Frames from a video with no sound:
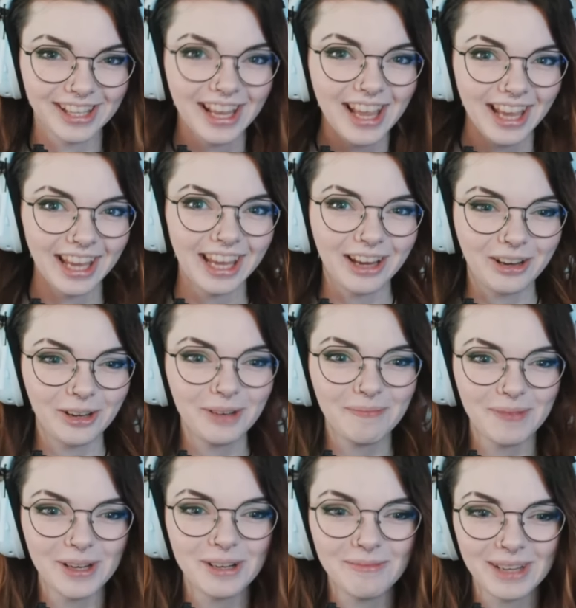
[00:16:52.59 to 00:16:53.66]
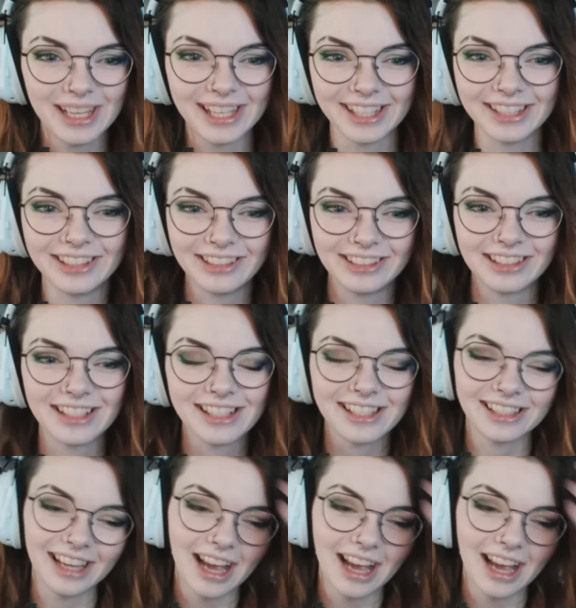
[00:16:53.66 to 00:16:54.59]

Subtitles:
it could be Omega, honestly.